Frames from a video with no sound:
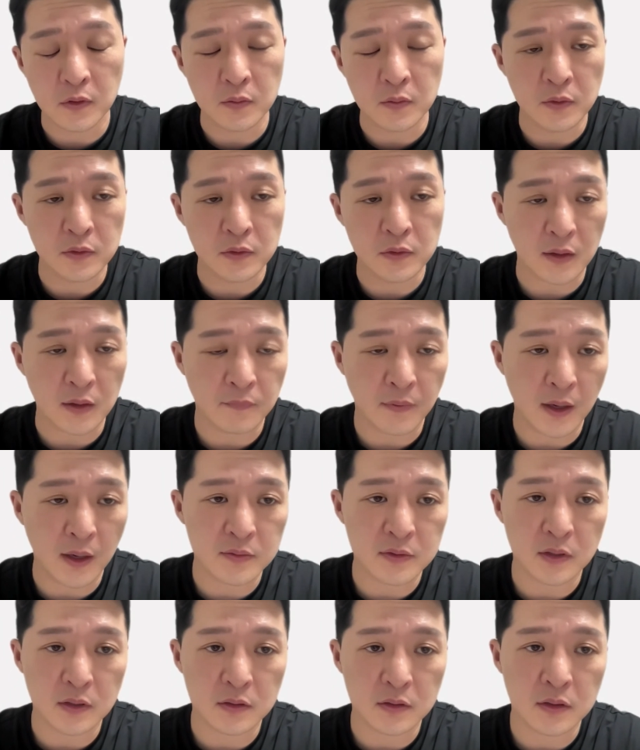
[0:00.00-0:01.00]
almost like
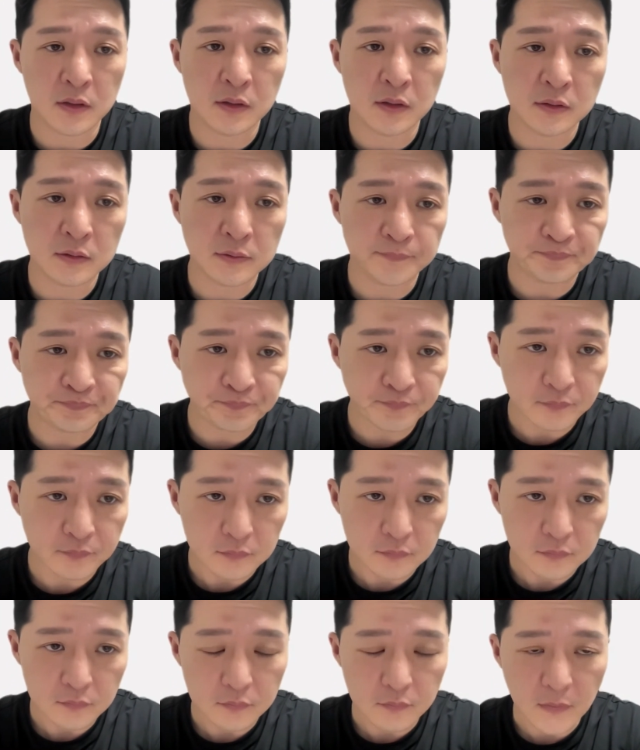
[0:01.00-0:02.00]
5-6 years,
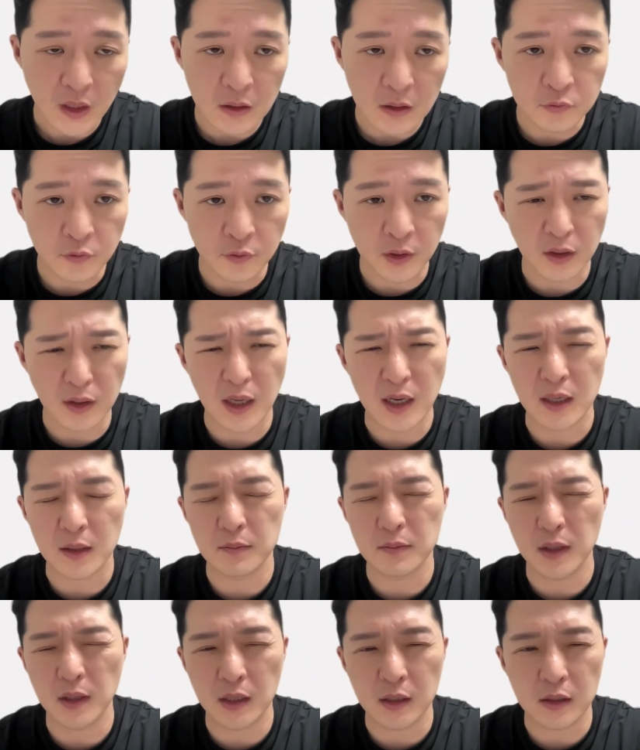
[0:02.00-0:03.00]
doing a lot
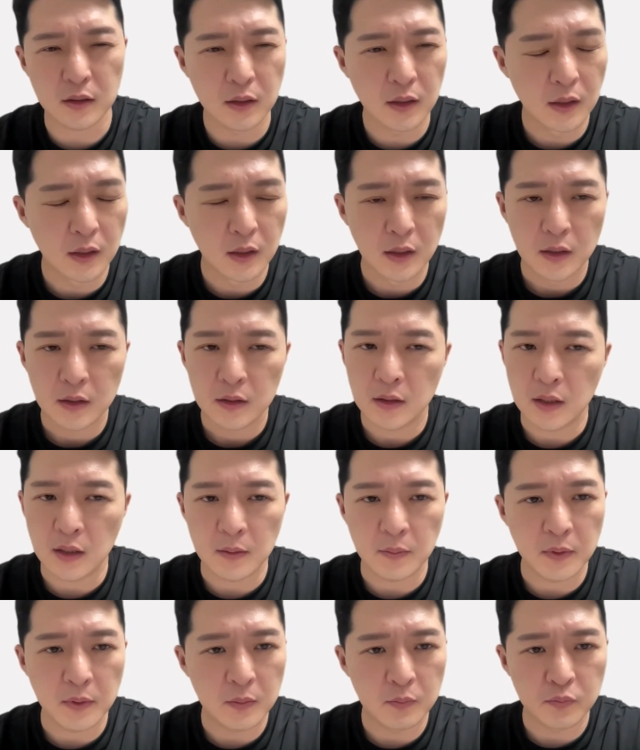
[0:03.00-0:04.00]
of like
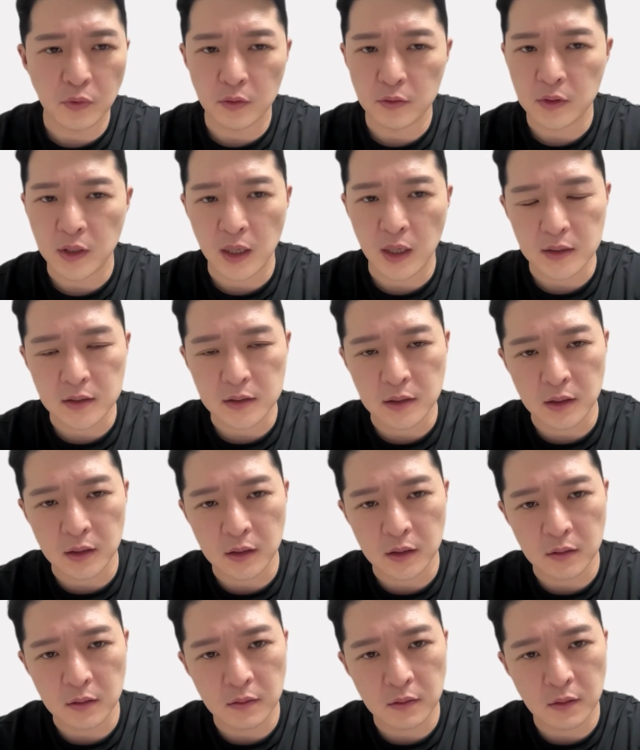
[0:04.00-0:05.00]
TV
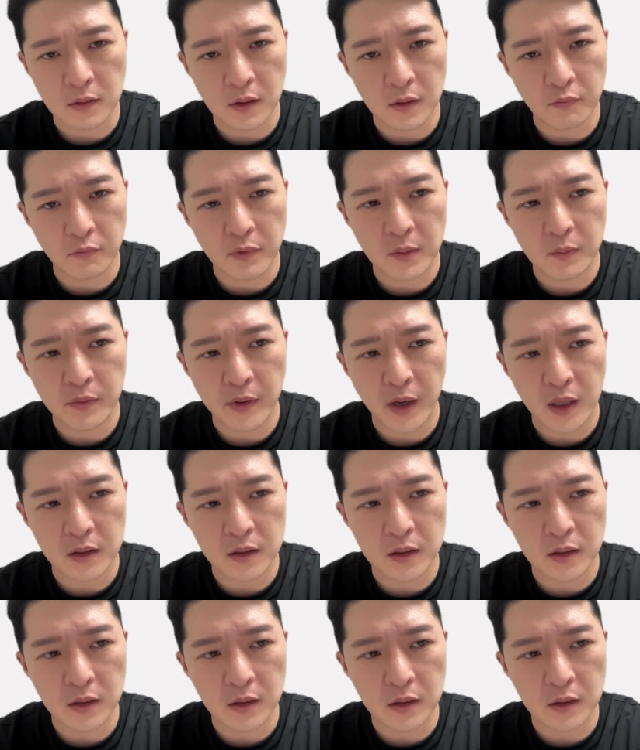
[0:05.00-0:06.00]
broadcasting,
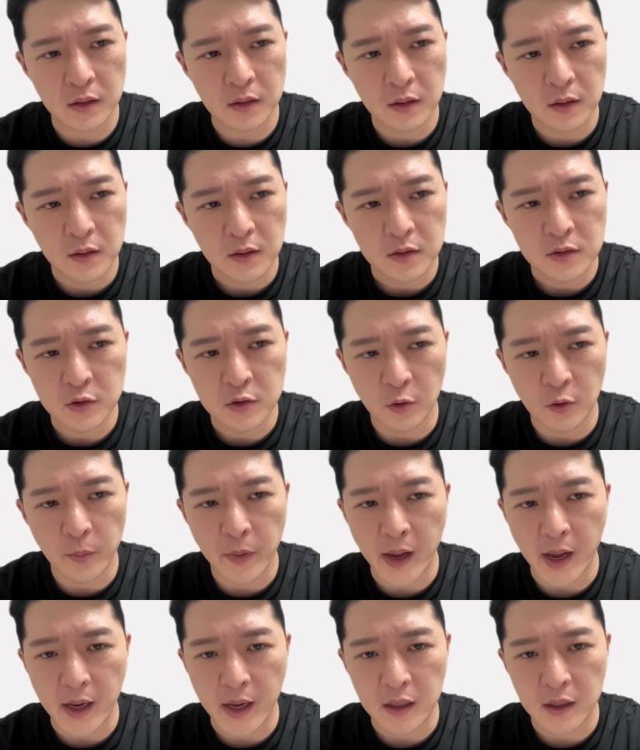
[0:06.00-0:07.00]
rebranding, show
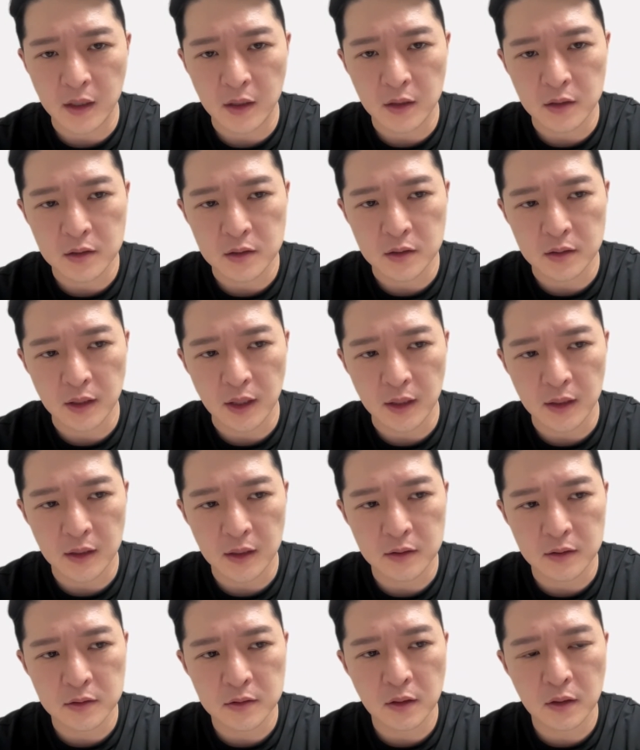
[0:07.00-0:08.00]
package, and that kind
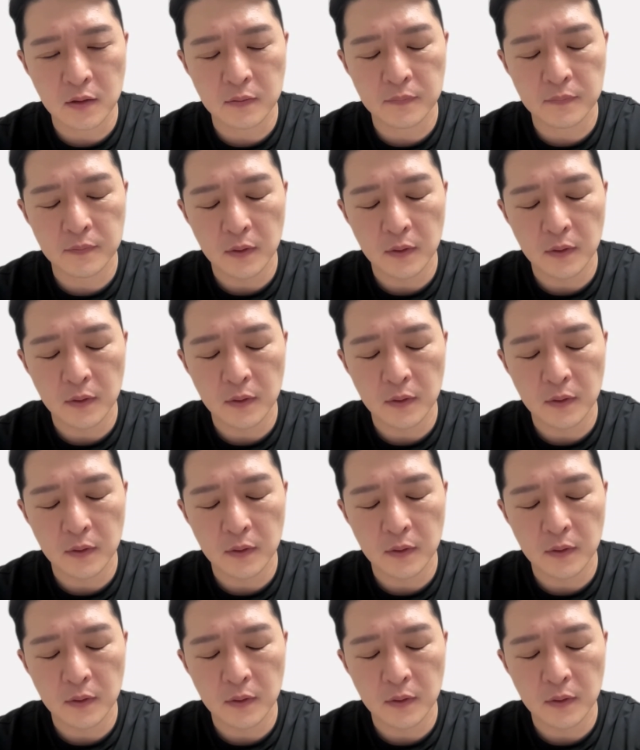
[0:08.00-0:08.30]
of stuff.